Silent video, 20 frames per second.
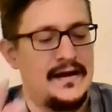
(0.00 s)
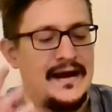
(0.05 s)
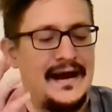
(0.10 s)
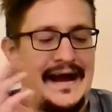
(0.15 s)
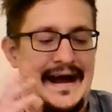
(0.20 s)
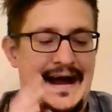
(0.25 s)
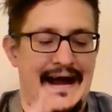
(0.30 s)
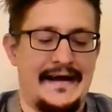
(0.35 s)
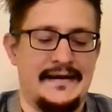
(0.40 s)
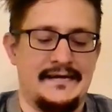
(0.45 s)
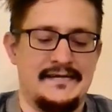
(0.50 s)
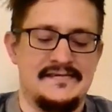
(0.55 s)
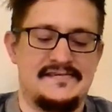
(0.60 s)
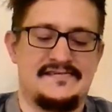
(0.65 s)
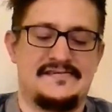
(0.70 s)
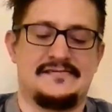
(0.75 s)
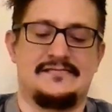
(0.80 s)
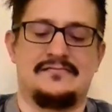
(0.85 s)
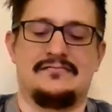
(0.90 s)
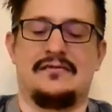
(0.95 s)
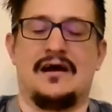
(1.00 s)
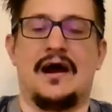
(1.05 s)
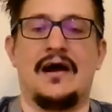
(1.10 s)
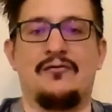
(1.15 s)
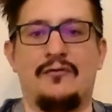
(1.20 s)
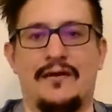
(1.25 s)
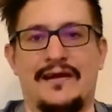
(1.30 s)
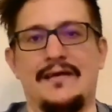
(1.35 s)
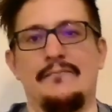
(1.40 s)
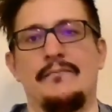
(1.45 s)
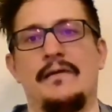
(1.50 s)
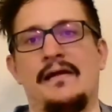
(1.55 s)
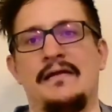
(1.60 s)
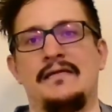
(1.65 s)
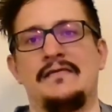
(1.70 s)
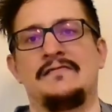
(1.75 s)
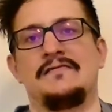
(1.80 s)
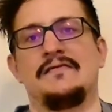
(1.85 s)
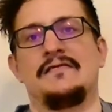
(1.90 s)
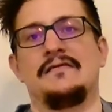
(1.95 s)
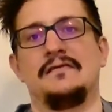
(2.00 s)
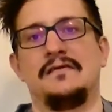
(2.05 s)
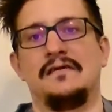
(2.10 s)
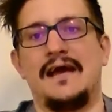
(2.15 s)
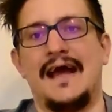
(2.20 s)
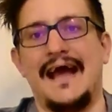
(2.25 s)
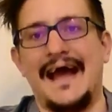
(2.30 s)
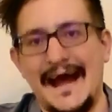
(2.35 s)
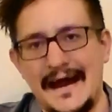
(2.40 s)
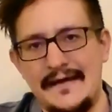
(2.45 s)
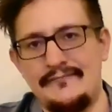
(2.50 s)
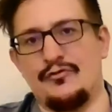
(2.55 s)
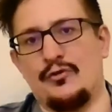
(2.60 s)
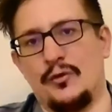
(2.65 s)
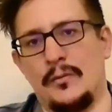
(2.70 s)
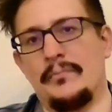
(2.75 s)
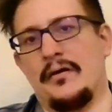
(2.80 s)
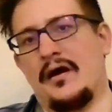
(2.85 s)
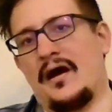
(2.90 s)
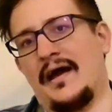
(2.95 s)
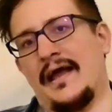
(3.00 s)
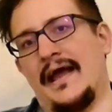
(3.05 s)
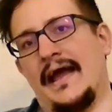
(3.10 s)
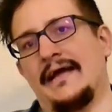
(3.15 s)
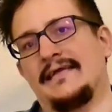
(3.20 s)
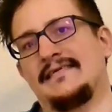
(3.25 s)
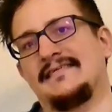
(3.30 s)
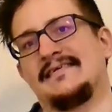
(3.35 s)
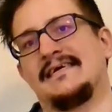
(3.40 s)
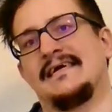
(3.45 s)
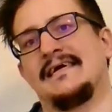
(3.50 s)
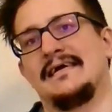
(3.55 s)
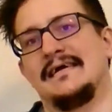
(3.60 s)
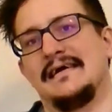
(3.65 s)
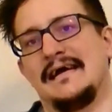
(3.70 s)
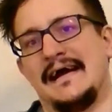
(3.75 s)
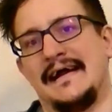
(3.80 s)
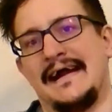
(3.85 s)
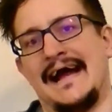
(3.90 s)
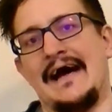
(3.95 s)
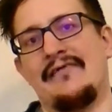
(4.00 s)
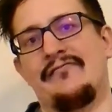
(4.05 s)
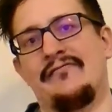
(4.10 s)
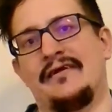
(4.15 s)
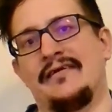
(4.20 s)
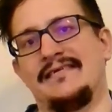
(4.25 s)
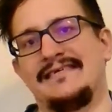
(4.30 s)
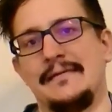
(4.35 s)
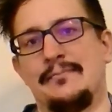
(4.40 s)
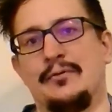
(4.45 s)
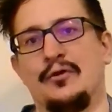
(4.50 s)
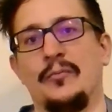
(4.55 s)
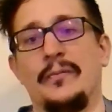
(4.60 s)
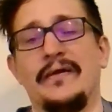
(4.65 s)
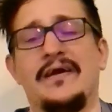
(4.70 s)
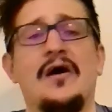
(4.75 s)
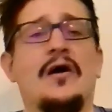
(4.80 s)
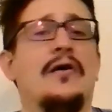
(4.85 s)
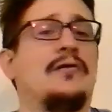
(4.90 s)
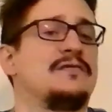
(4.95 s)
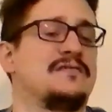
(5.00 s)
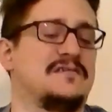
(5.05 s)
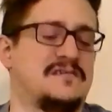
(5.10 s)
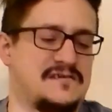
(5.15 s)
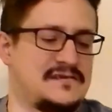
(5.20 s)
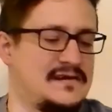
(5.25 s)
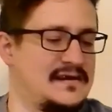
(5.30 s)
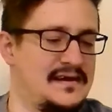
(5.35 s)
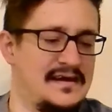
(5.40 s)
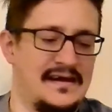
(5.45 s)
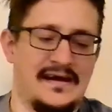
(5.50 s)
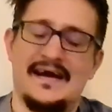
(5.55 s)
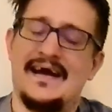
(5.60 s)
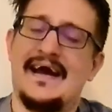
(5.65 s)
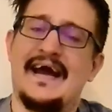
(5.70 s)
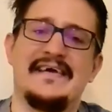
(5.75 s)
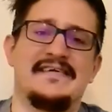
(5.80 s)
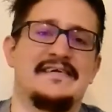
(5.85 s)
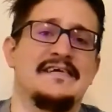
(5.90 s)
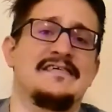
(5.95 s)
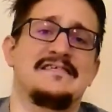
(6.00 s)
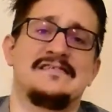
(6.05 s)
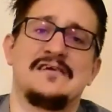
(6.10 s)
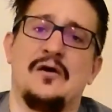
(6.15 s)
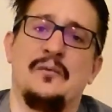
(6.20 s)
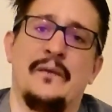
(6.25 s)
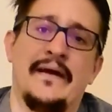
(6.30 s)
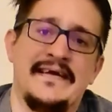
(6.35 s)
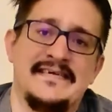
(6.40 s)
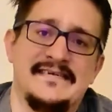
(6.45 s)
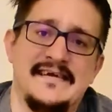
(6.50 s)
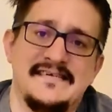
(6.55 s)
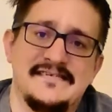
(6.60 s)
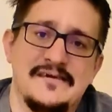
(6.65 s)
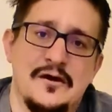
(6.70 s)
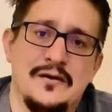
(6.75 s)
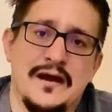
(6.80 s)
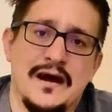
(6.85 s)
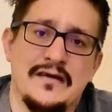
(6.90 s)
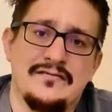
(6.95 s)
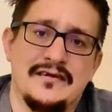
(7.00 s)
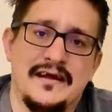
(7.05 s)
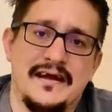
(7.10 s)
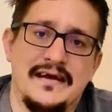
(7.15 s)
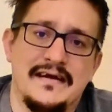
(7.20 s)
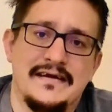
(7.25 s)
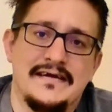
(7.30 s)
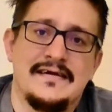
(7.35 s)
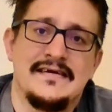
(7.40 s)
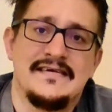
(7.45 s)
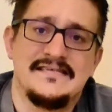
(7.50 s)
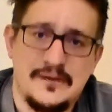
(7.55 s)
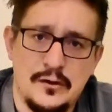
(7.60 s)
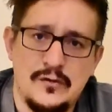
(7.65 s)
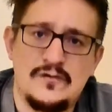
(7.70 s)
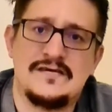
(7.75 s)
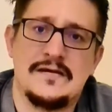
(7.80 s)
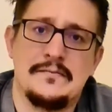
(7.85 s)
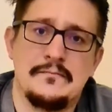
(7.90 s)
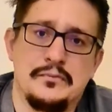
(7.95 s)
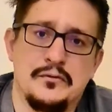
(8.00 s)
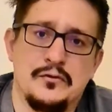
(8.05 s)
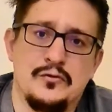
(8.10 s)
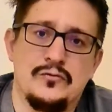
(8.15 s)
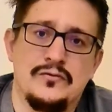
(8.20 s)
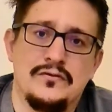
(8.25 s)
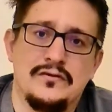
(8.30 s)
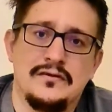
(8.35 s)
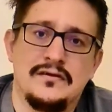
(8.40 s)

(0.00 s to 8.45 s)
And I'd recommend everyone buying it and having a tipple, because this is so easy, so lovely, so simple,